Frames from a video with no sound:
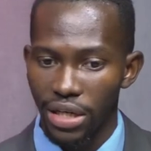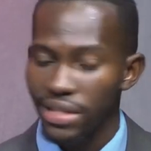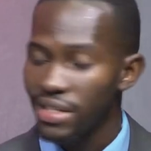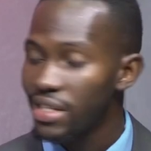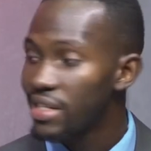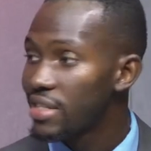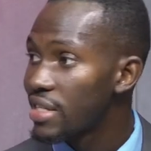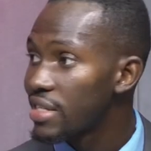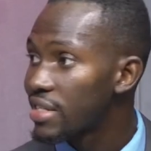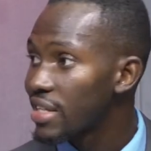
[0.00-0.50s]

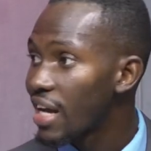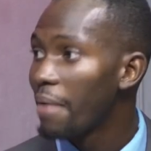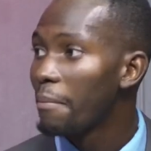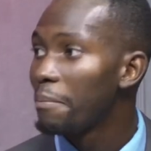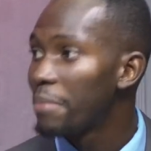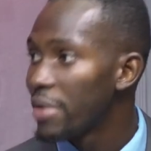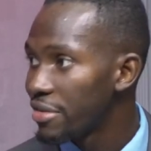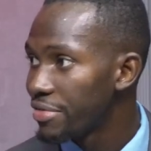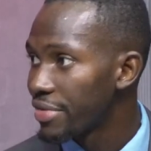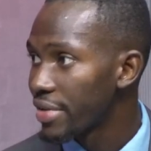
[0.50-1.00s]
disease
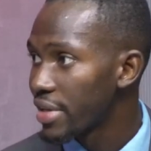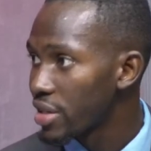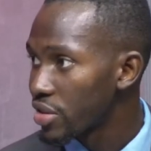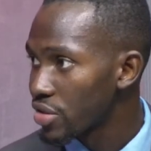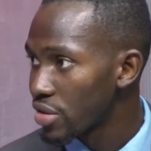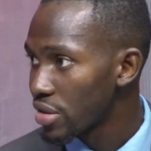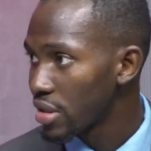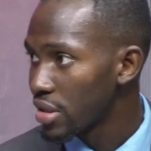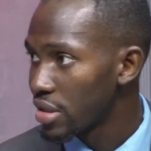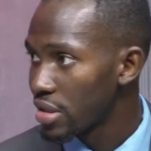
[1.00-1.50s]

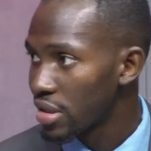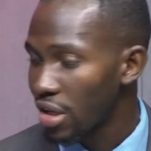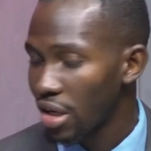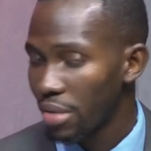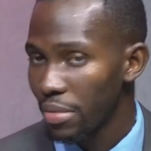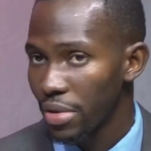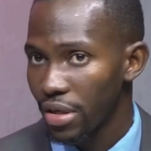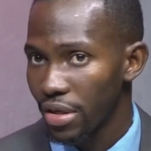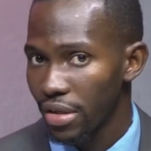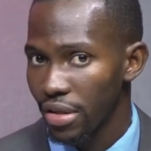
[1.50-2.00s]
amplification in the
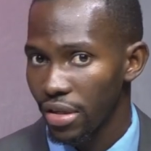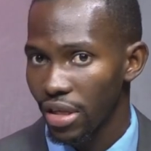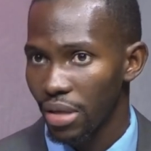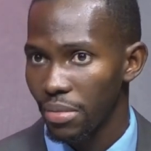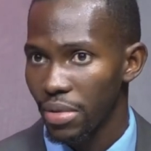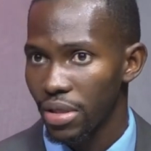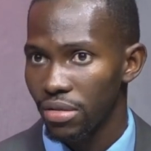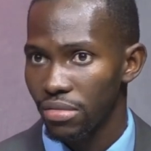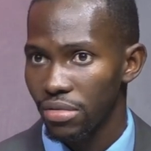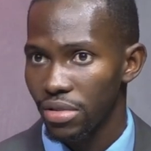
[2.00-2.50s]
community. I
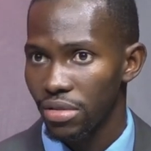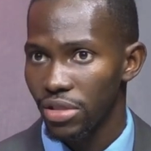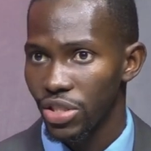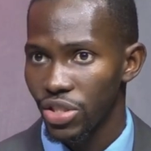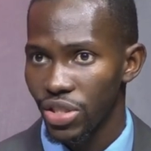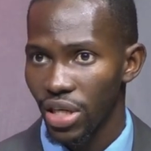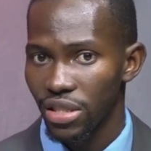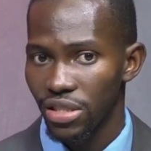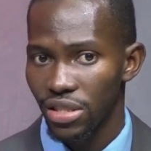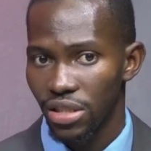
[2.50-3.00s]
mean, the
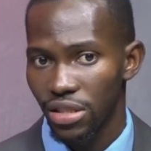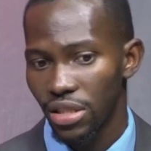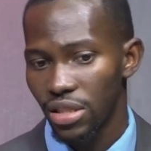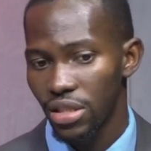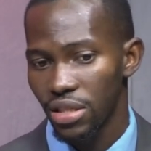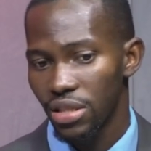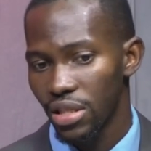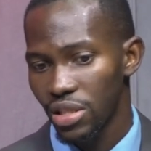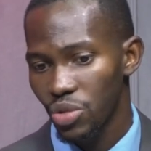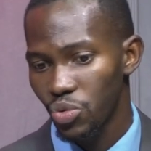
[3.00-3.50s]
chance that the
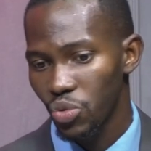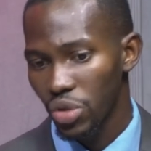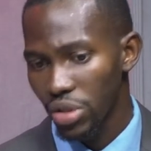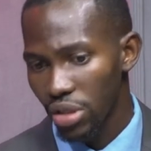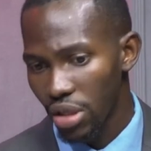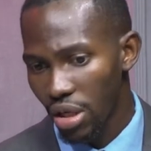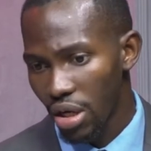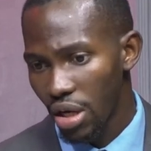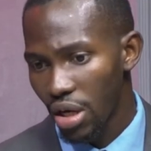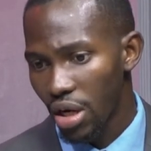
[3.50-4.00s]
disease would
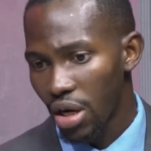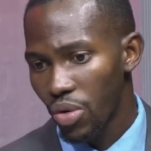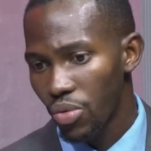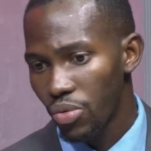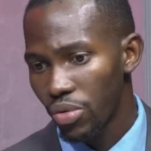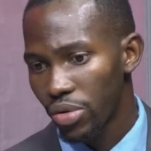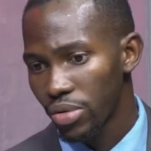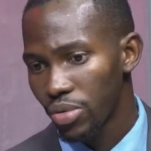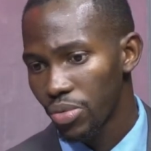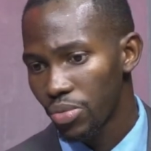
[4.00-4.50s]

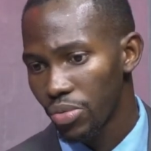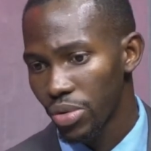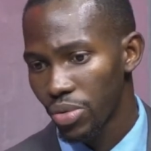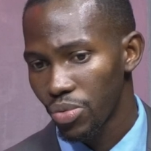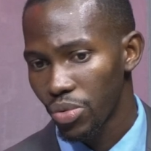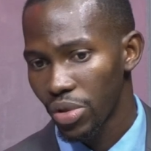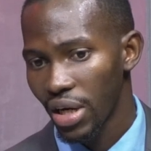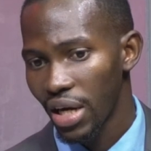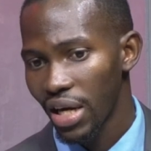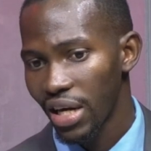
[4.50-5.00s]

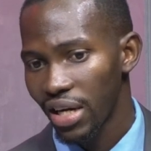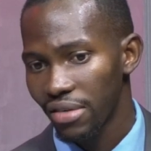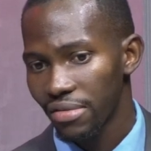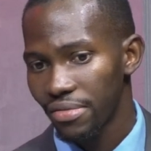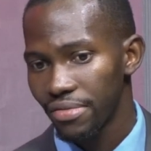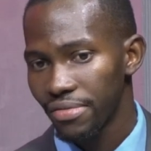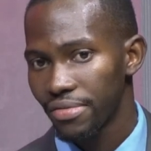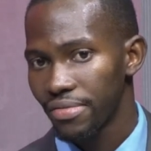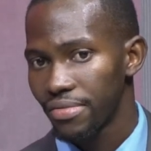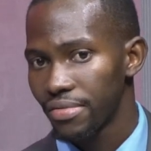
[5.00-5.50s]

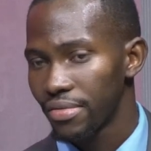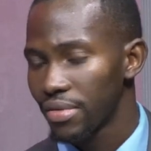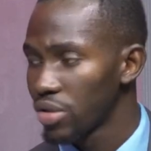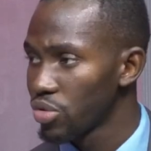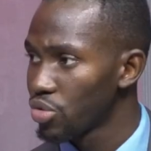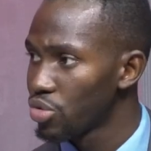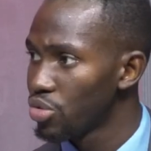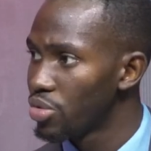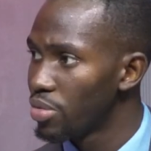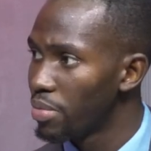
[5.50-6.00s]
have
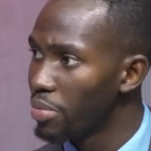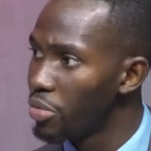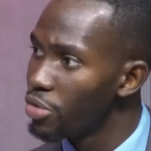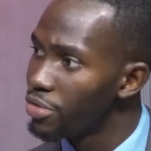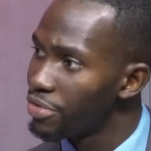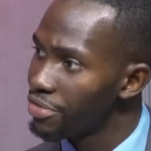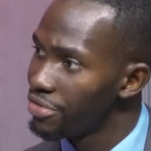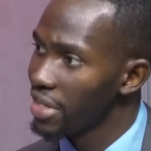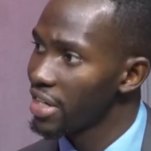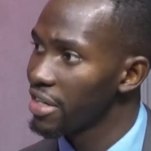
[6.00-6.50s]
to
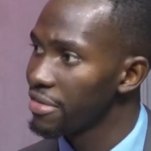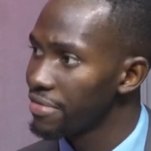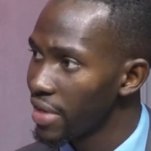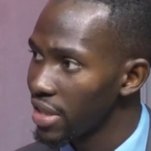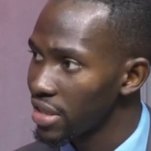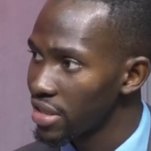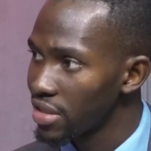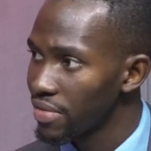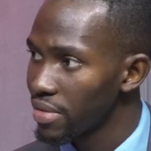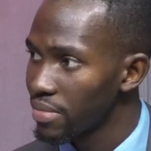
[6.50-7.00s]
move very
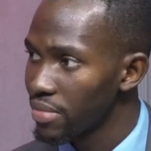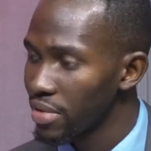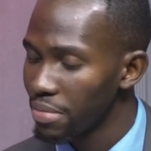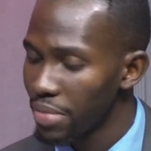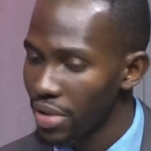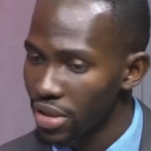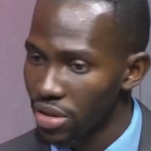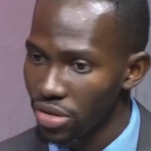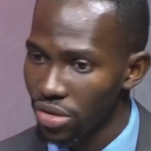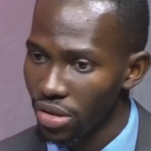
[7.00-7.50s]
fast from one
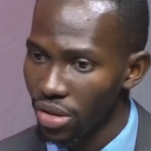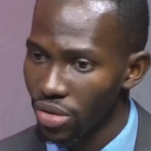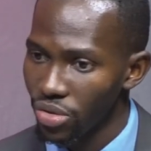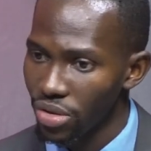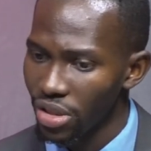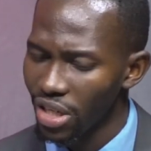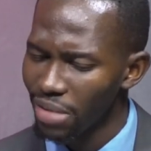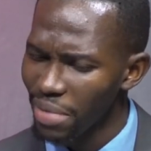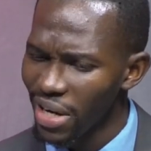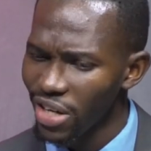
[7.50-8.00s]
person to
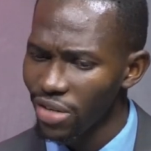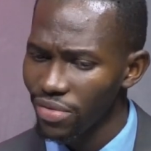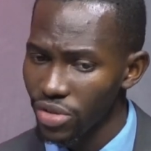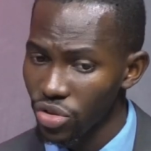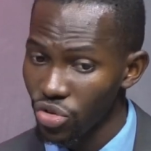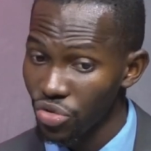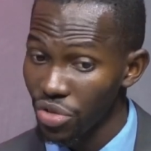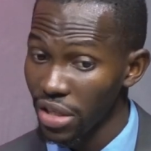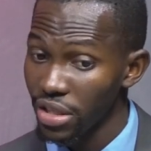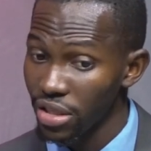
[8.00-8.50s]
another. And part of
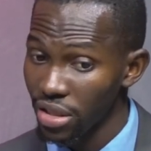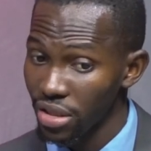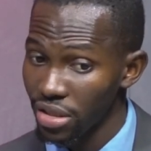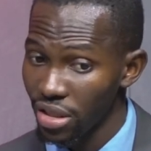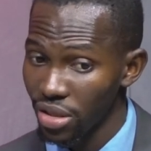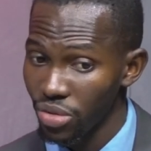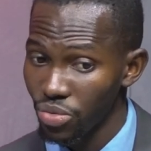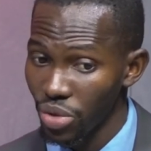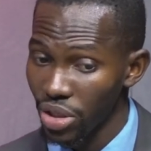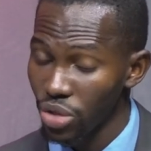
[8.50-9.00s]
the strategies
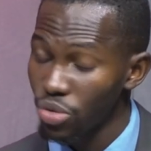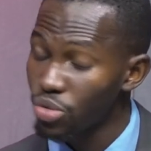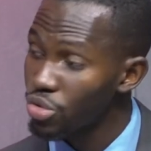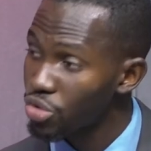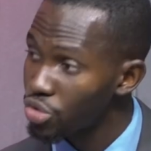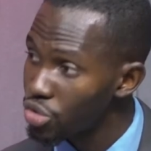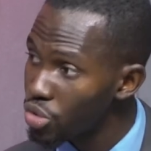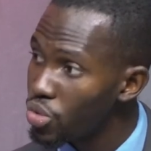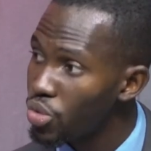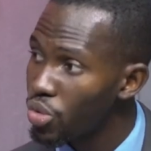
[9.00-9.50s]
that one
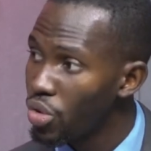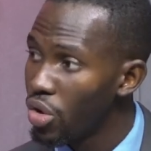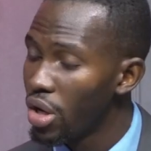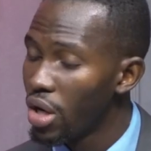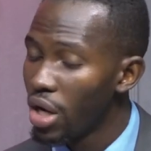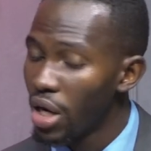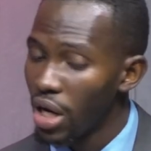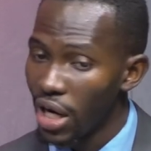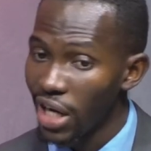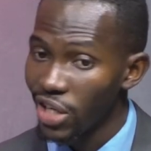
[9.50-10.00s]
could do
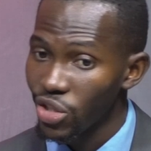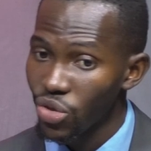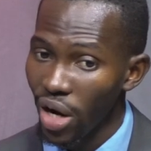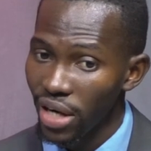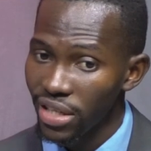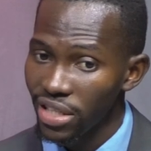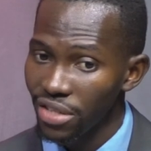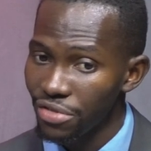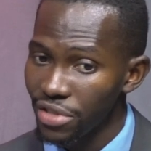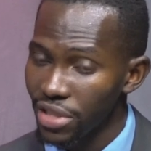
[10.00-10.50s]
to
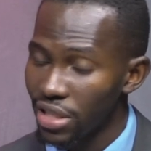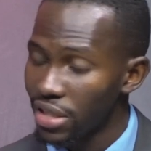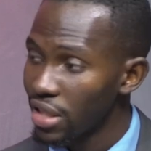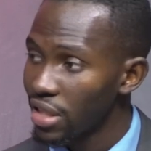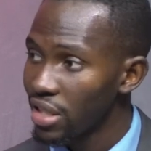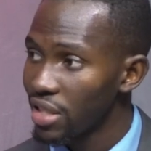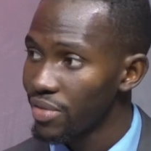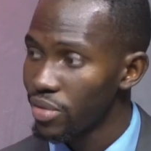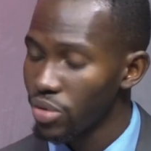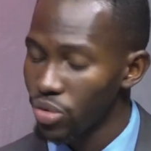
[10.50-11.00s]
activate at a
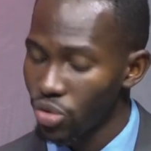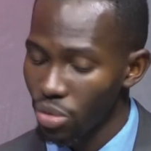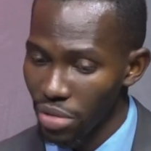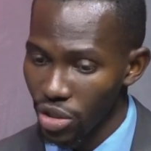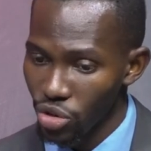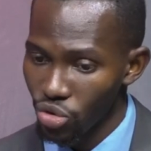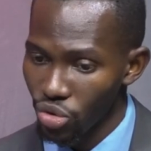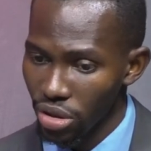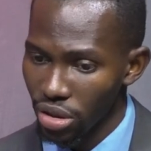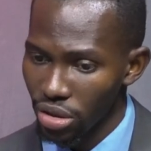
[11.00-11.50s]
level to
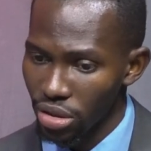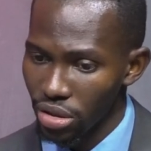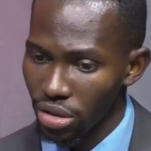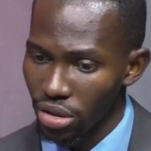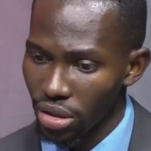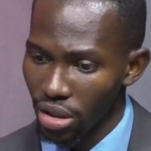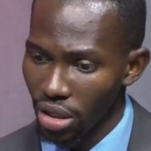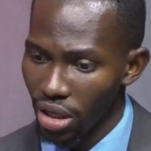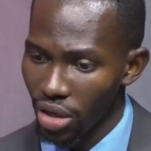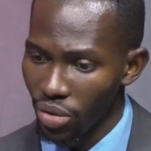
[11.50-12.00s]
make sure
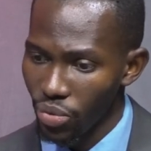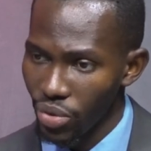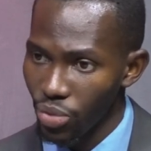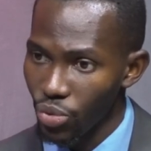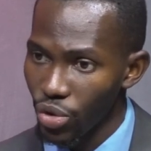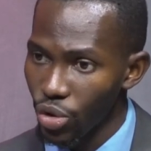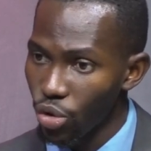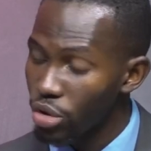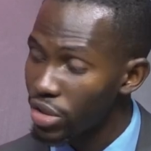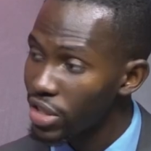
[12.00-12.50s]
that
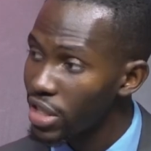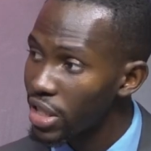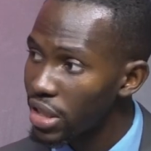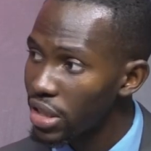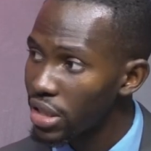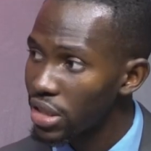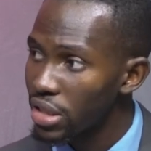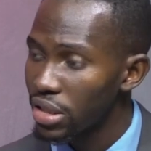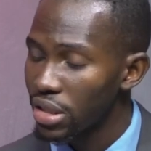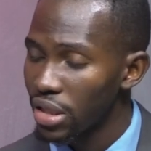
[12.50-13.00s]
we
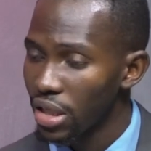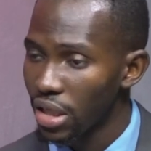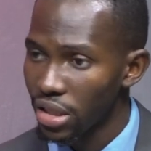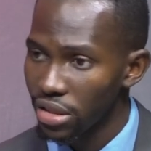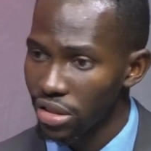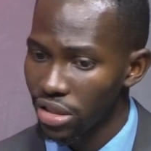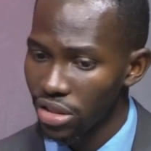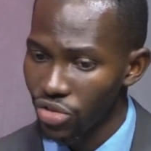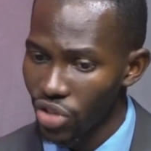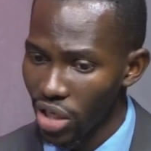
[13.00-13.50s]
curtail
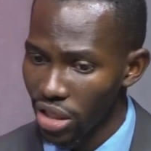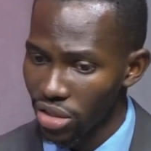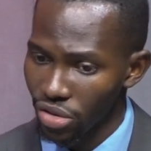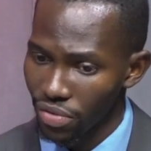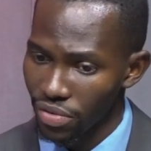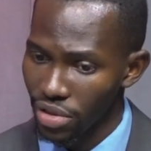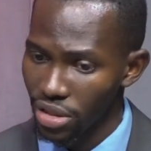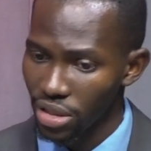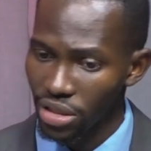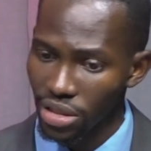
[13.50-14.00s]
the chance
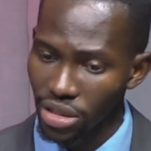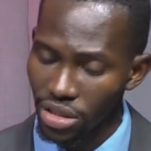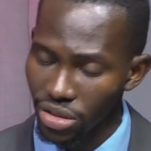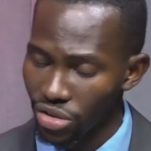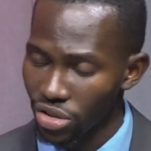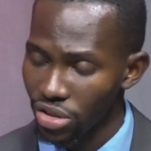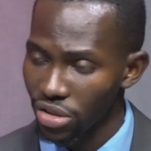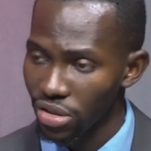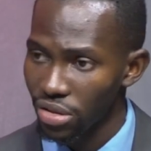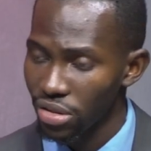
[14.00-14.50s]
of the disease
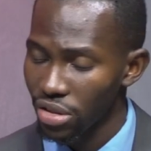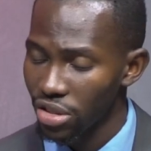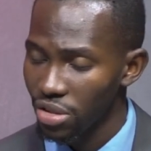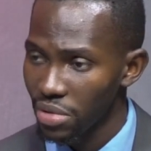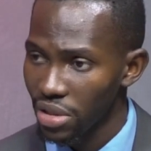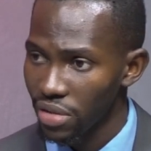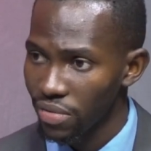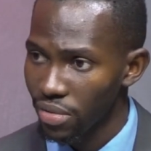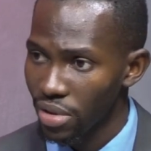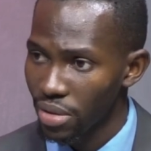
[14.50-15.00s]

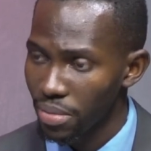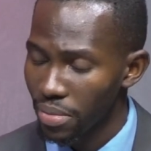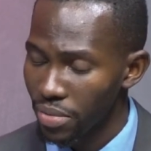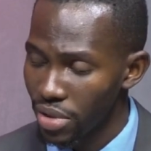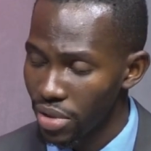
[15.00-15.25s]
transmitting from one